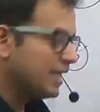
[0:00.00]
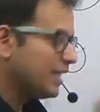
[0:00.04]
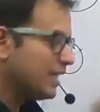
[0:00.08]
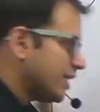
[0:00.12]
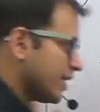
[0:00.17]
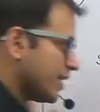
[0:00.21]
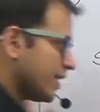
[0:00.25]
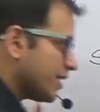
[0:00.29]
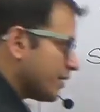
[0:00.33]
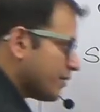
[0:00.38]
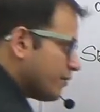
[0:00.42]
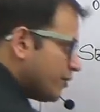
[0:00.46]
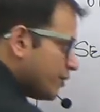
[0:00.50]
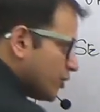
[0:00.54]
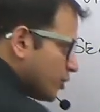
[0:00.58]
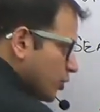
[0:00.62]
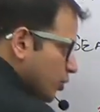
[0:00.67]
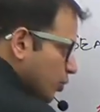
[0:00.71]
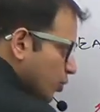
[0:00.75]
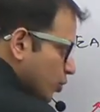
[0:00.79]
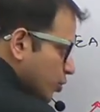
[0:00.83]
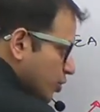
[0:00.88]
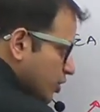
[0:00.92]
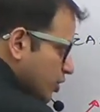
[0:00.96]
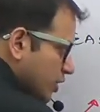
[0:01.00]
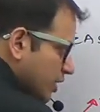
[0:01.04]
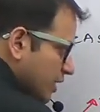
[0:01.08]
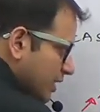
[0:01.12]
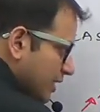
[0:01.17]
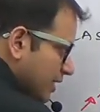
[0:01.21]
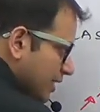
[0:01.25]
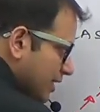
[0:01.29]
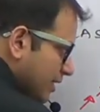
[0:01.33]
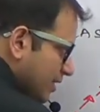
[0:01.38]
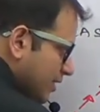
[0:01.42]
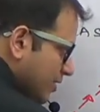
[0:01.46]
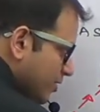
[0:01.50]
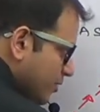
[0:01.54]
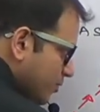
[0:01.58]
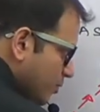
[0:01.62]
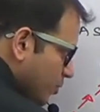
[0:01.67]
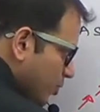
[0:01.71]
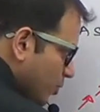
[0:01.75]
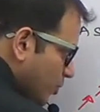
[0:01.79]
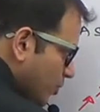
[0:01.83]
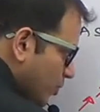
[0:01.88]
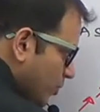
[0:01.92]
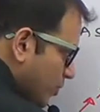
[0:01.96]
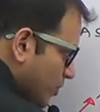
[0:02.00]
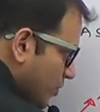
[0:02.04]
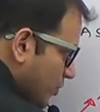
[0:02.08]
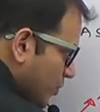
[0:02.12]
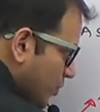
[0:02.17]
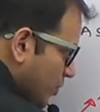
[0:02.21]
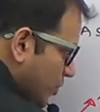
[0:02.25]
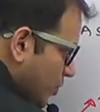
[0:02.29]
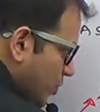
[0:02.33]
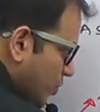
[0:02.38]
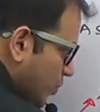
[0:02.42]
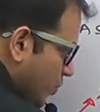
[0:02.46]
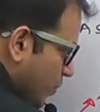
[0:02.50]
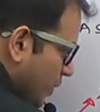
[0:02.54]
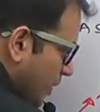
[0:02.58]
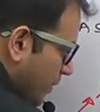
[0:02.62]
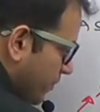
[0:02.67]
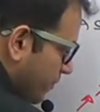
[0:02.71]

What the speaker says: Therefore, the ocean currents blow this way.